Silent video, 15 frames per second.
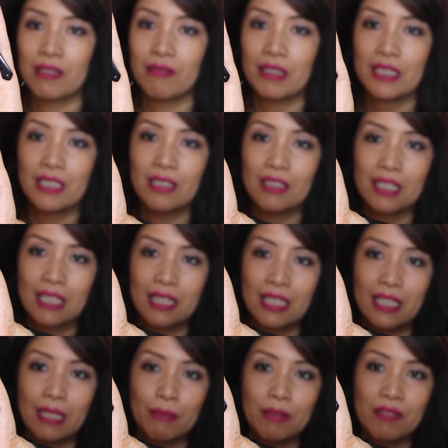went to look at
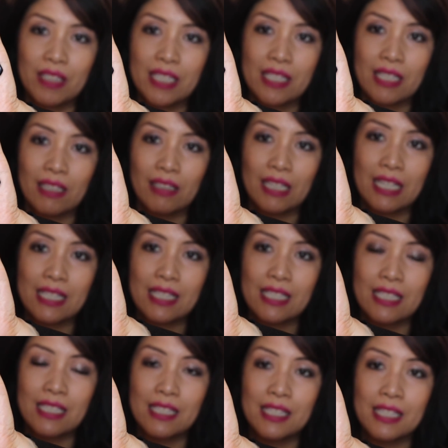the name of these
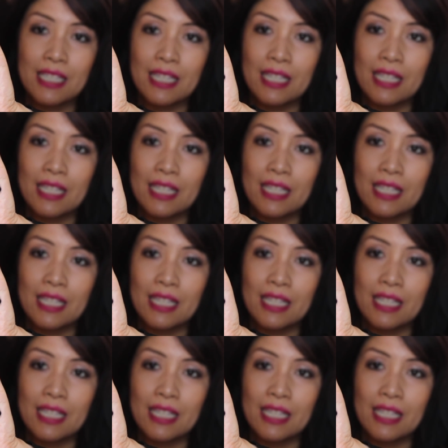sunglasses,